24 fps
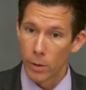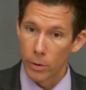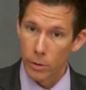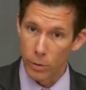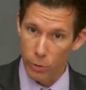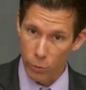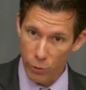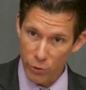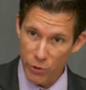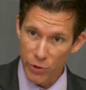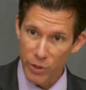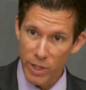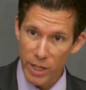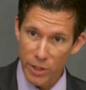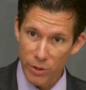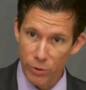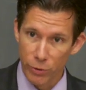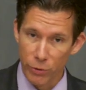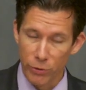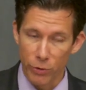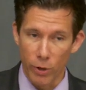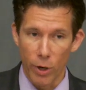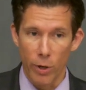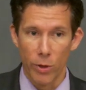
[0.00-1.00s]
The Christian
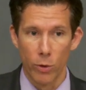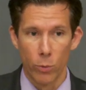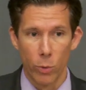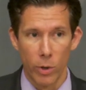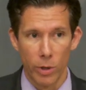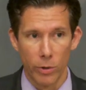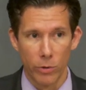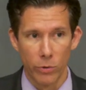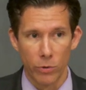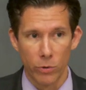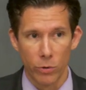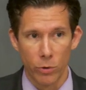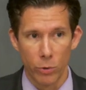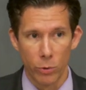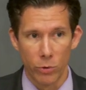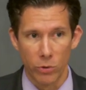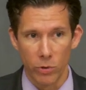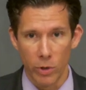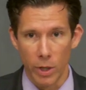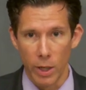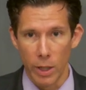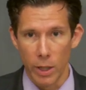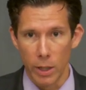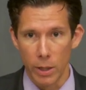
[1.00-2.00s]
nationalists are the ones who
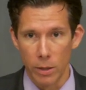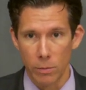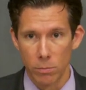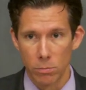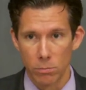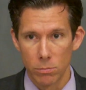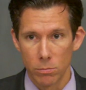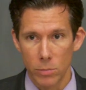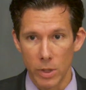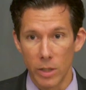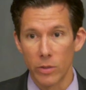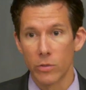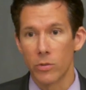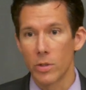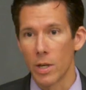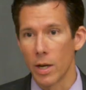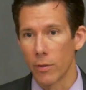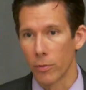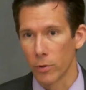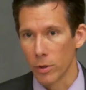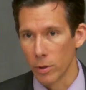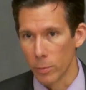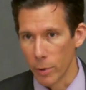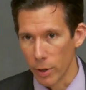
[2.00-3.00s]
say it's the
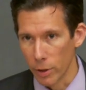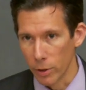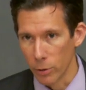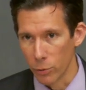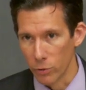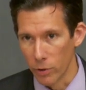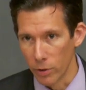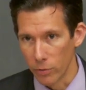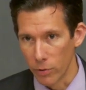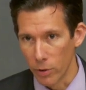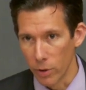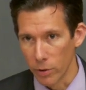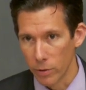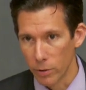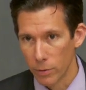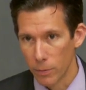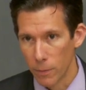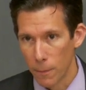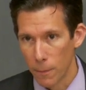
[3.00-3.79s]
African American who's at fault.